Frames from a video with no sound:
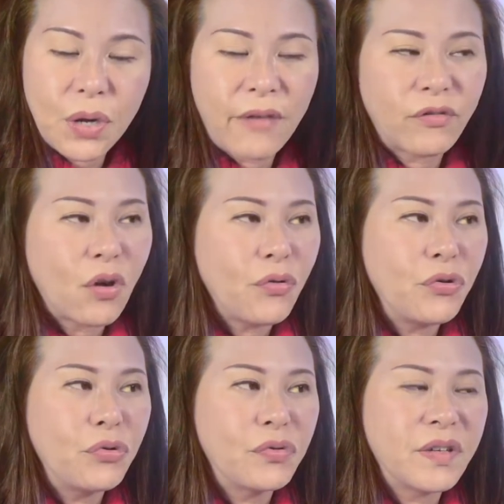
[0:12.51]
I've taught you
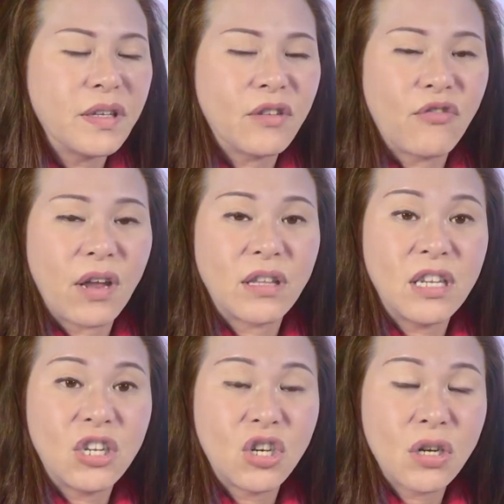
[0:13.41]
using the
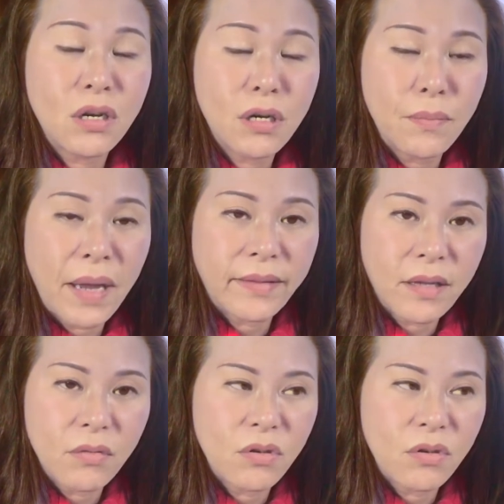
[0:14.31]
traditional method,